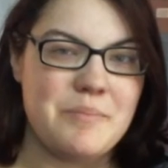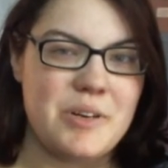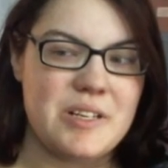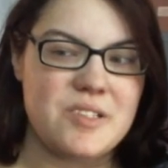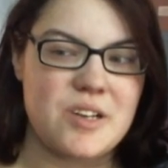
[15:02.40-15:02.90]

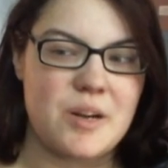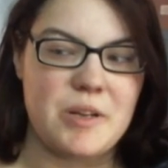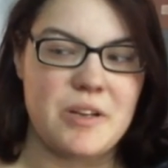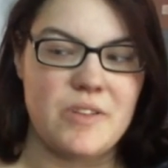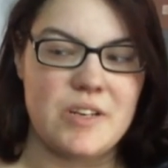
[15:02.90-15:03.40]
pretty sure I'm
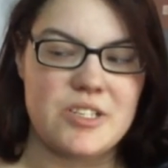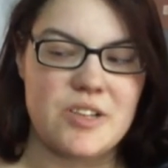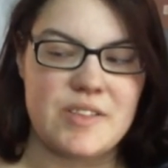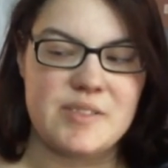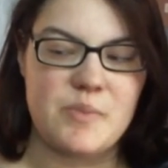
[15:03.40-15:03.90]
going to finish
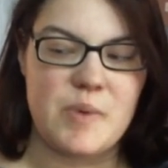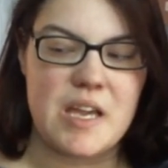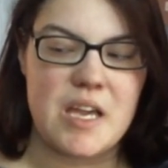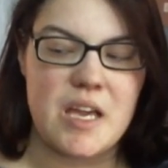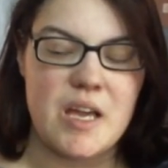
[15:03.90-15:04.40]
it this
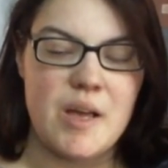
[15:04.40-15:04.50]
week.